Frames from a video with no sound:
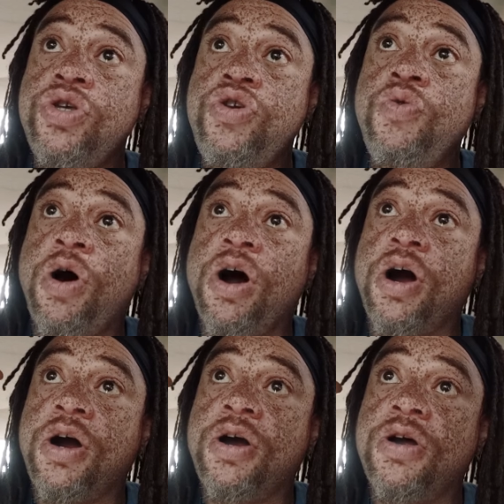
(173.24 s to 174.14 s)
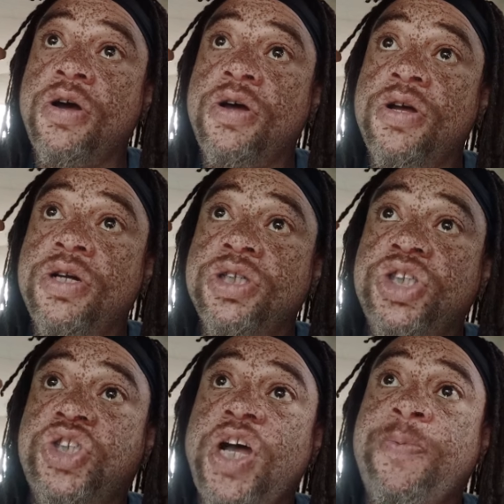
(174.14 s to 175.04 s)
you are
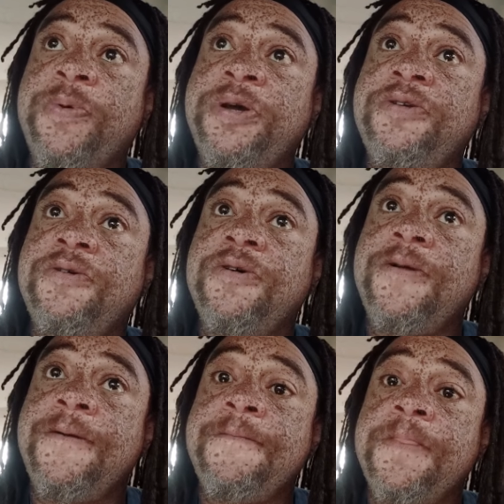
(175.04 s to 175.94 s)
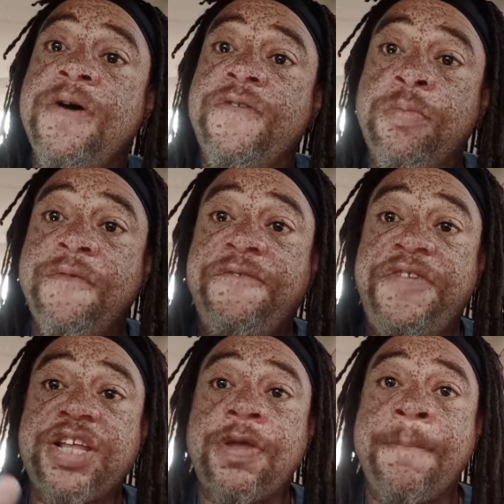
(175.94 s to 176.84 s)
suffering from a
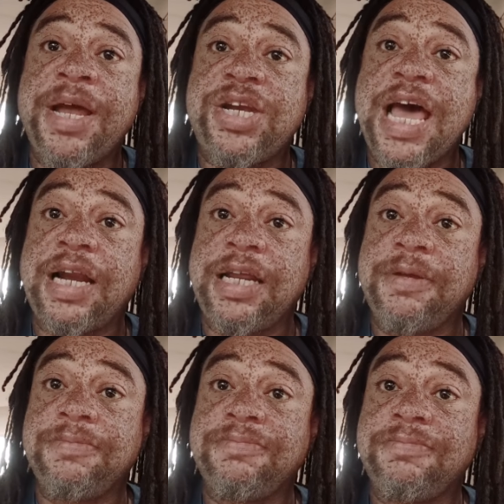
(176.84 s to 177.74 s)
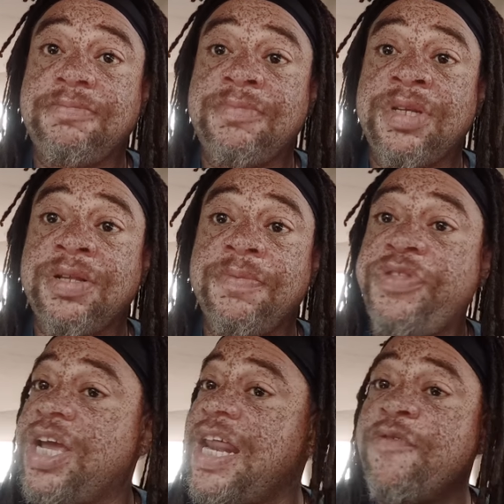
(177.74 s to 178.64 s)
victim mentality,
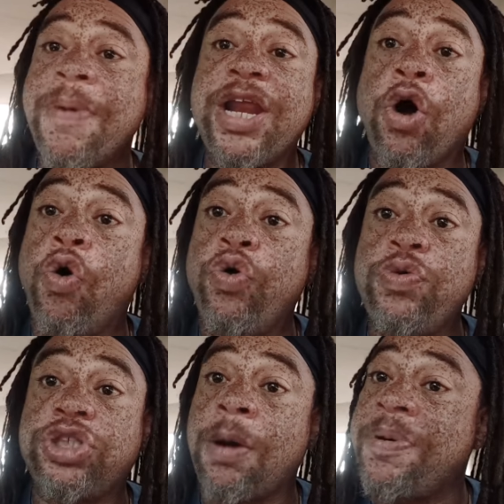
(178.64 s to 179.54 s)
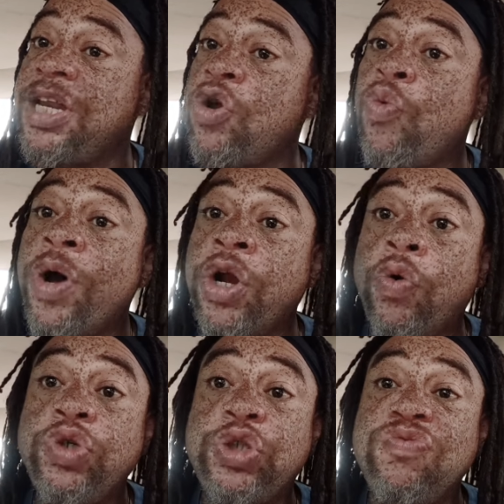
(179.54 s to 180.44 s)
thinking everybody owe you something and no one
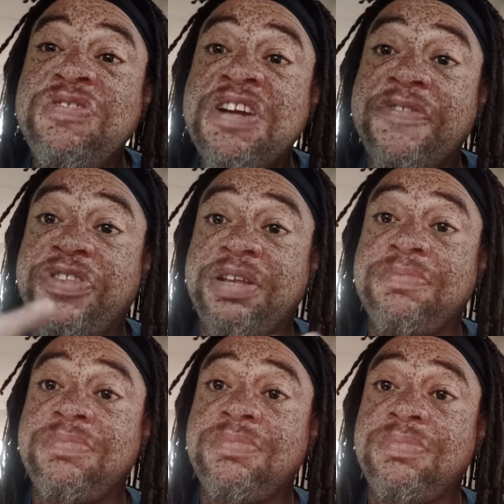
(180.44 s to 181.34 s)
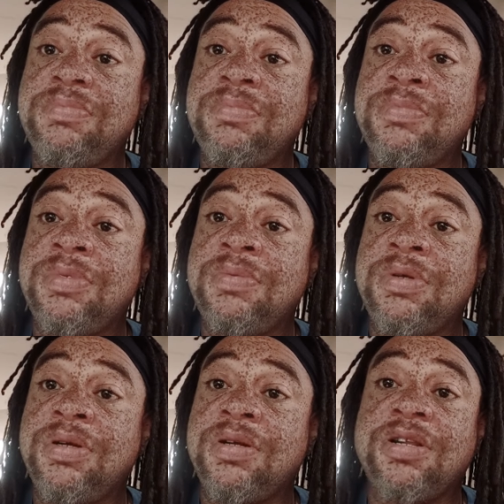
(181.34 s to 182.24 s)
owes you nothing
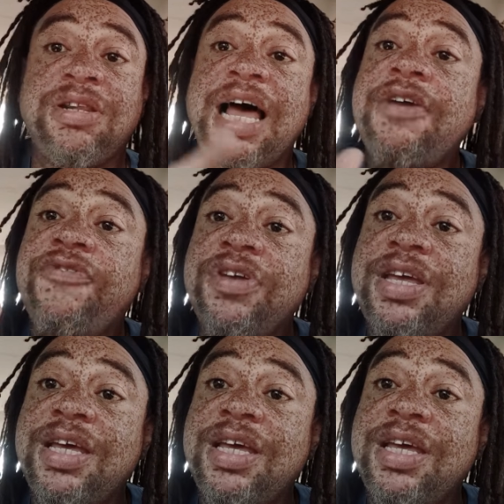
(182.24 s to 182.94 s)
life